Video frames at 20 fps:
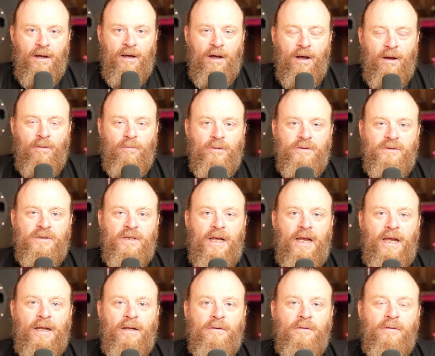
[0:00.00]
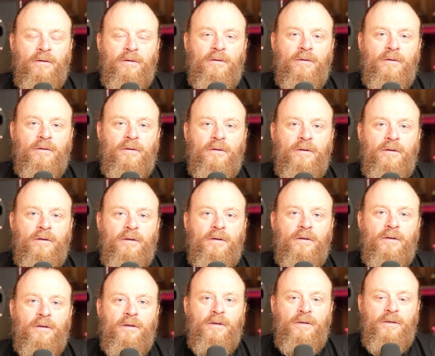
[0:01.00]
I was in
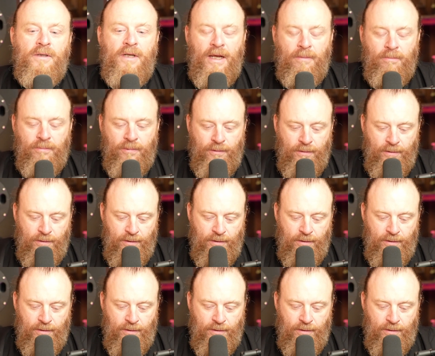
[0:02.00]
deep